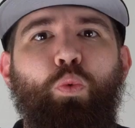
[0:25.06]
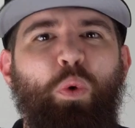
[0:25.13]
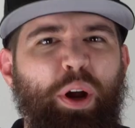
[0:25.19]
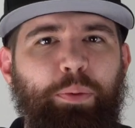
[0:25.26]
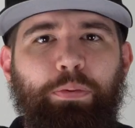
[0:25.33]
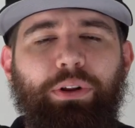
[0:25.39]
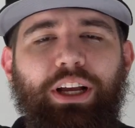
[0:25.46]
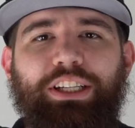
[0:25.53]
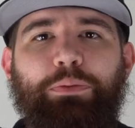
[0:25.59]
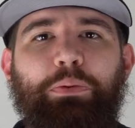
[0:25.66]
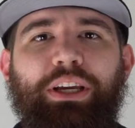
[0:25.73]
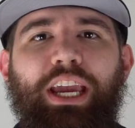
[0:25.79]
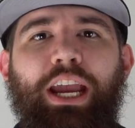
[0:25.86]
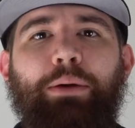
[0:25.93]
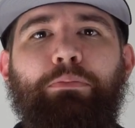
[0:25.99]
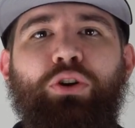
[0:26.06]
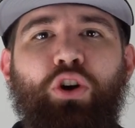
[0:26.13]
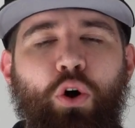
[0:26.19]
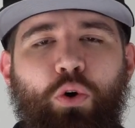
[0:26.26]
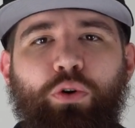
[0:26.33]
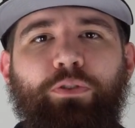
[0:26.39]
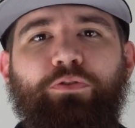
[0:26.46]
OnePlus became
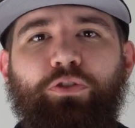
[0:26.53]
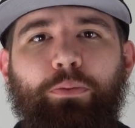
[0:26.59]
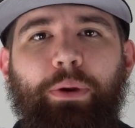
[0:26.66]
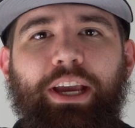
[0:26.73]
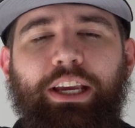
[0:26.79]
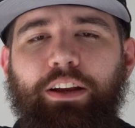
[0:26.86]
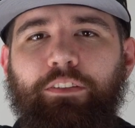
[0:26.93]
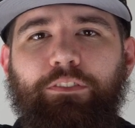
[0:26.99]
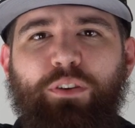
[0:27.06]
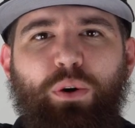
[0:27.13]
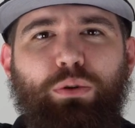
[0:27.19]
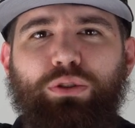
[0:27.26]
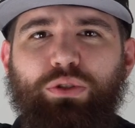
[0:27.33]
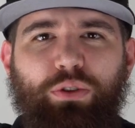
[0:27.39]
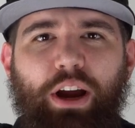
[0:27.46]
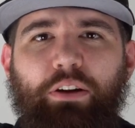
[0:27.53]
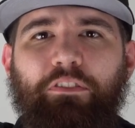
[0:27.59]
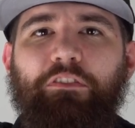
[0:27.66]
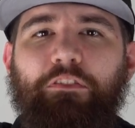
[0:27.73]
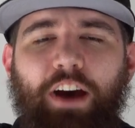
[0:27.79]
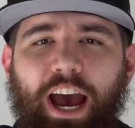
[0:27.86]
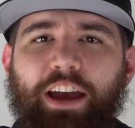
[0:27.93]
known for making phones
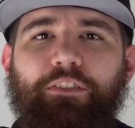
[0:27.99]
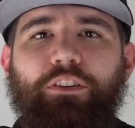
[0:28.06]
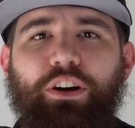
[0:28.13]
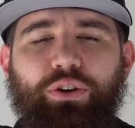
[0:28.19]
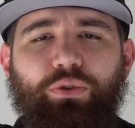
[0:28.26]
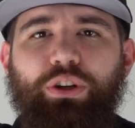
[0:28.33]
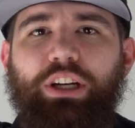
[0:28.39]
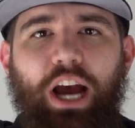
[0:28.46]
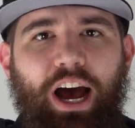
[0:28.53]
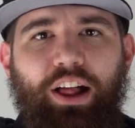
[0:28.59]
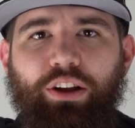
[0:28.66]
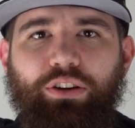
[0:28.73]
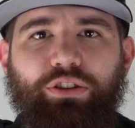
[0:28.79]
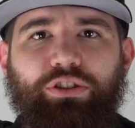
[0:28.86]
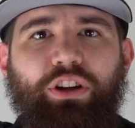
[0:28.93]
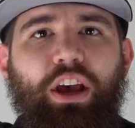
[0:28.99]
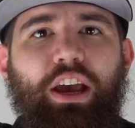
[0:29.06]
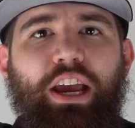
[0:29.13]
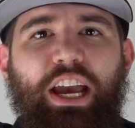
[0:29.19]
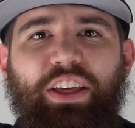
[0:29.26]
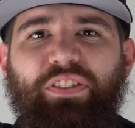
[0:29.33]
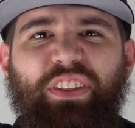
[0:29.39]
around $500,
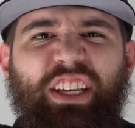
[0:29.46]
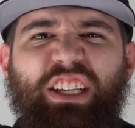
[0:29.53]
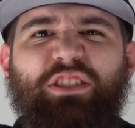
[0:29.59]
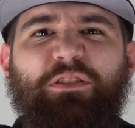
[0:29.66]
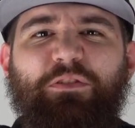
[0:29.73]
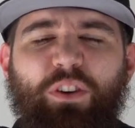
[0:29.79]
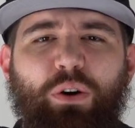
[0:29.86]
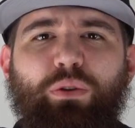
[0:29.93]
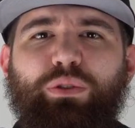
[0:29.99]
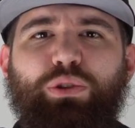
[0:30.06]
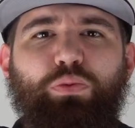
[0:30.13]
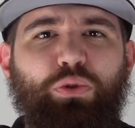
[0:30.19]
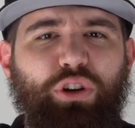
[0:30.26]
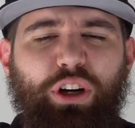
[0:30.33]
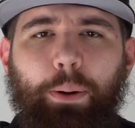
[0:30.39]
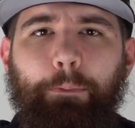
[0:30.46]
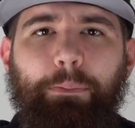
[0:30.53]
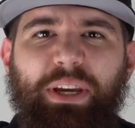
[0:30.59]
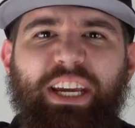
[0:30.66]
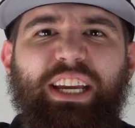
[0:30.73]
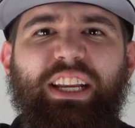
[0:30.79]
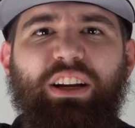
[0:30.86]
and these phones were
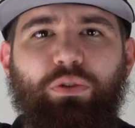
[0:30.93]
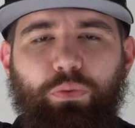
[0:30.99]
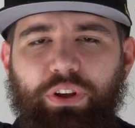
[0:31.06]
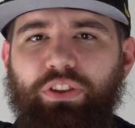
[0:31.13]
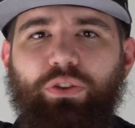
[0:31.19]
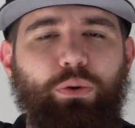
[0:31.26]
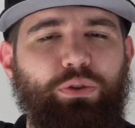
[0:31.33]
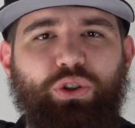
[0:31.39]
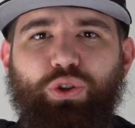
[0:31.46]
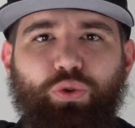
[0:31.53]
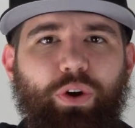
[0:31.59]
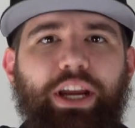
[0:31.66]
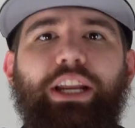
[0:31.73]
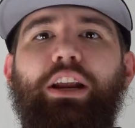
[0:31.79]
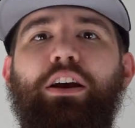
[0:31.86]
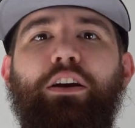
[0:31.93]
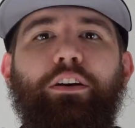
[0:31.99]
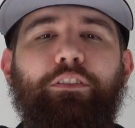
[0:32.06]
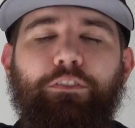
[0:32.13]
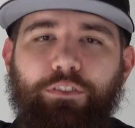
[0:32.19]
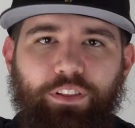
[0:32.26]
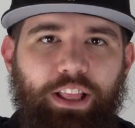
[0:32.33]
competing with those great
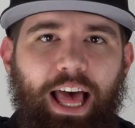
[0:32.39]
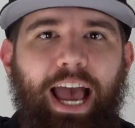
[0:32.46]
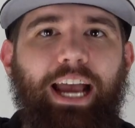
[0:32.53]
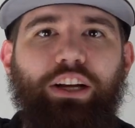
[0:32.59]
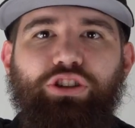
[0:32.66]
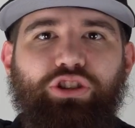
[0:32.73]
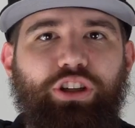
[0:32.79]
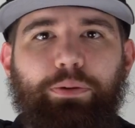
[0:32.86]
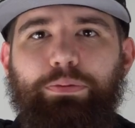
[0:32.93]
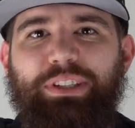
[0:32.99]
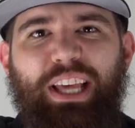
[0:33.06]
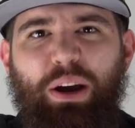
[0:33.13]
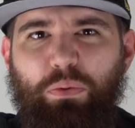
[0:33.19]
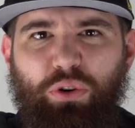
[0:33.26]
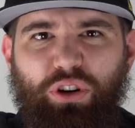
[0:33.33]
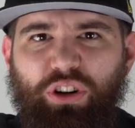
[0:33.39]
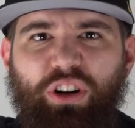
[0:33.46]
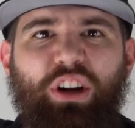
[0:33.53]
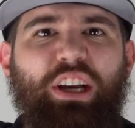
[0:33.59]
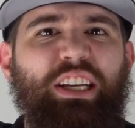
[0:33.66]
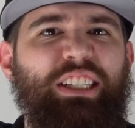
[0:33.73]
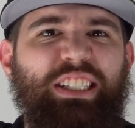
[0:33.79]
flagships that
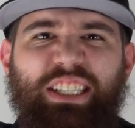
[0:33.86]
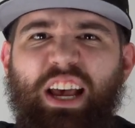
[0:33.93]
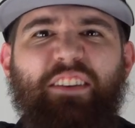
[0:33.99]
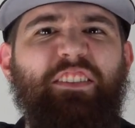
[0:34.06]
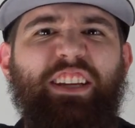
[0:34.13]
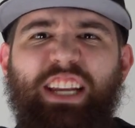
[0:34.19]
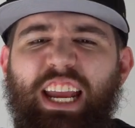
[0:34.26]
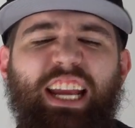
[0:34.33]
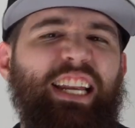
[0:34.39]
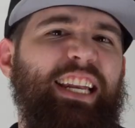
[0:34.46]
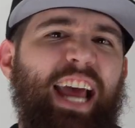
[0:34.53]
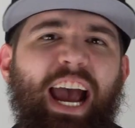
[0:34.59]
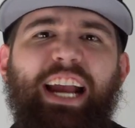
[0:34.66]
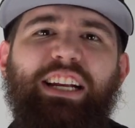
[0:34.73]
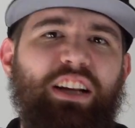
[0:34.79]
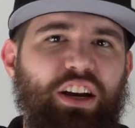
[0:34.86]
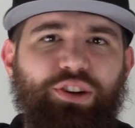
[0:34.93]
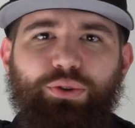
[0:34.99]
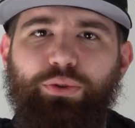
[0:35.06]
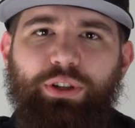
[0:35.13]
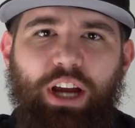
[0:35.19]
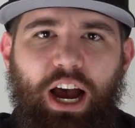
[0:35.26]
were $700,
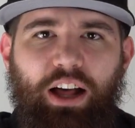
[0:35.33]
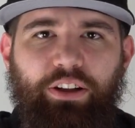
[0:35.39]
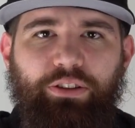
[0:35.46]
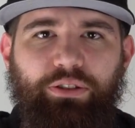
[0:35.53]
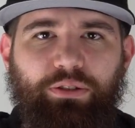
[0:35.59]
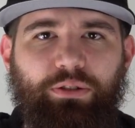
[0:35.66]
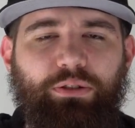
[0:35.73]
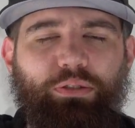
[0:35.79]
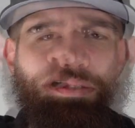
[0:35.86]
$800, $900.